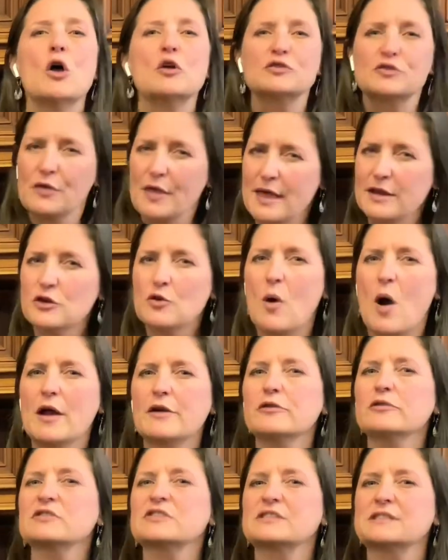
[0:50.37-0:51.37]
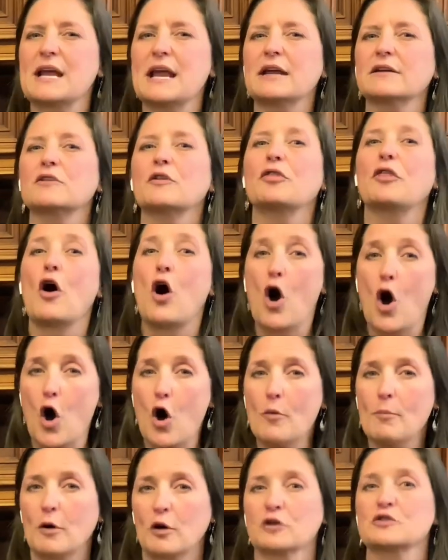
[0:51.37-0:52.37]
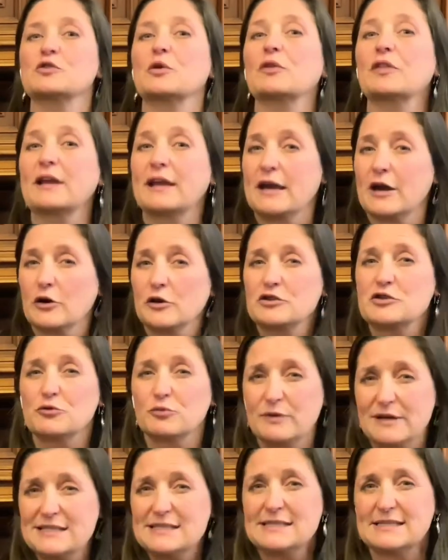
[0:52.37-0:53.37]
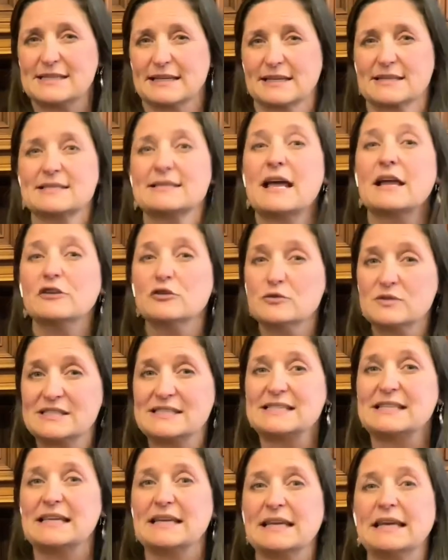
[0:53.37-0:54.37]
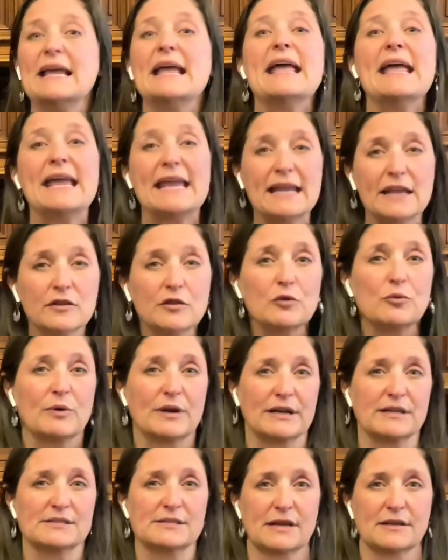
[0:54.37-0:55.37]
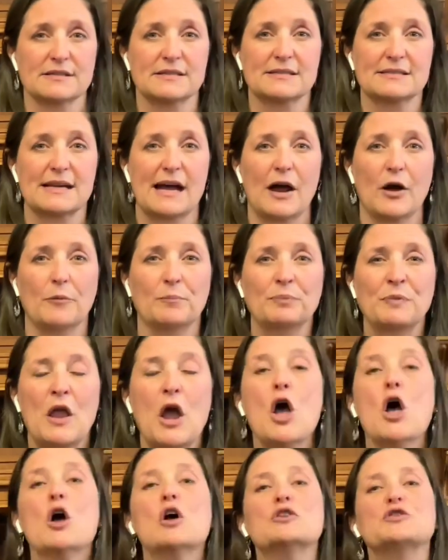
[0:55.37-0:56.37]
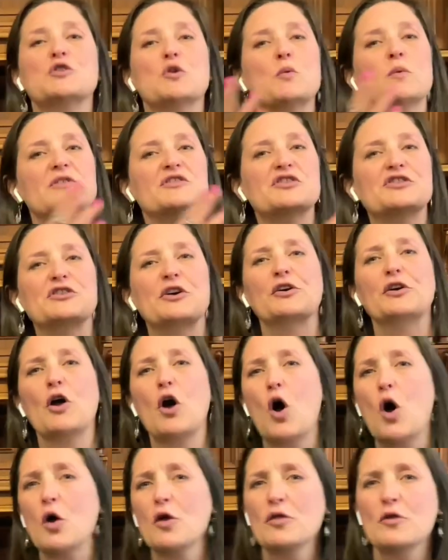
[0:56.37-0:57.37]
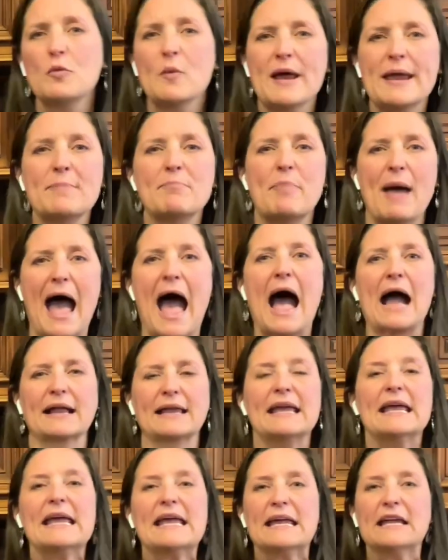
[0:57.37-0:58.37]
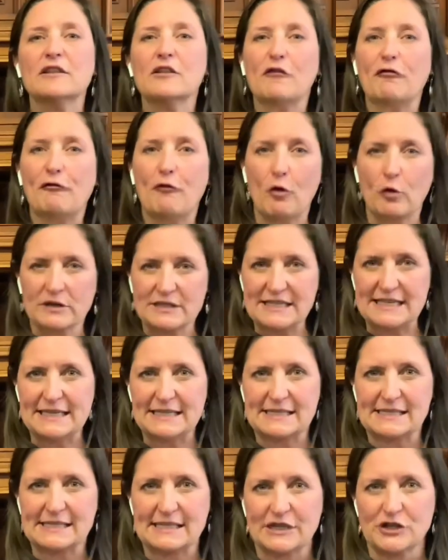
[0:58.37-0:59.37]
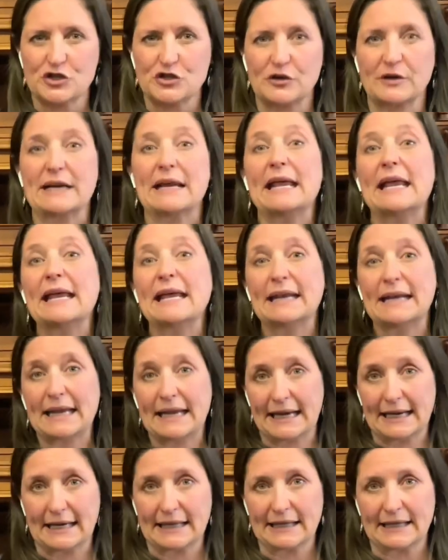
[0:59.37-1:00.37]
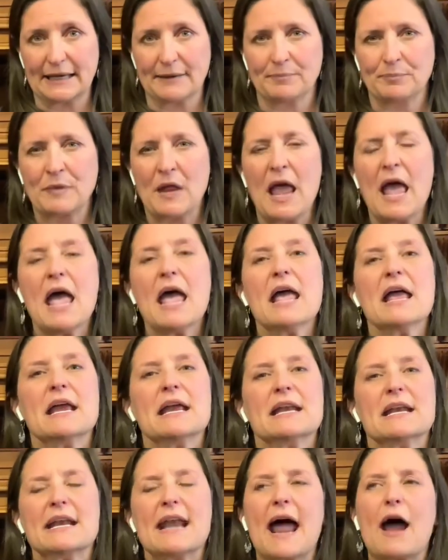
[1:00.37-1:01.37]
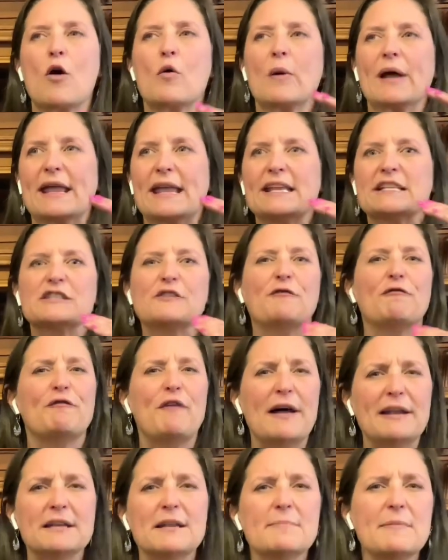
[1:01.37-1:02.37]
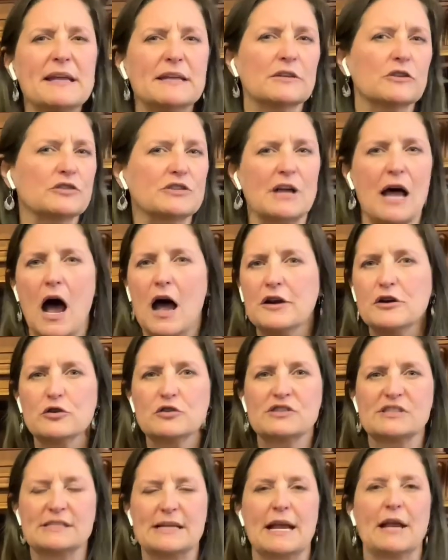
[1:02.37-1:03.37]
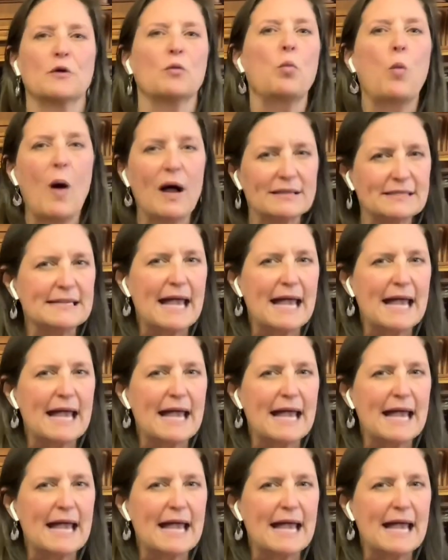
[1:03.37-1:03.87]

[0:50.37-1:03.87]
so that you understand the hallmarks or the characteristics that you see in the Renaissance style. So we'll start all the way back in the 14th century in Italy. Now, it's fundamental to understand what's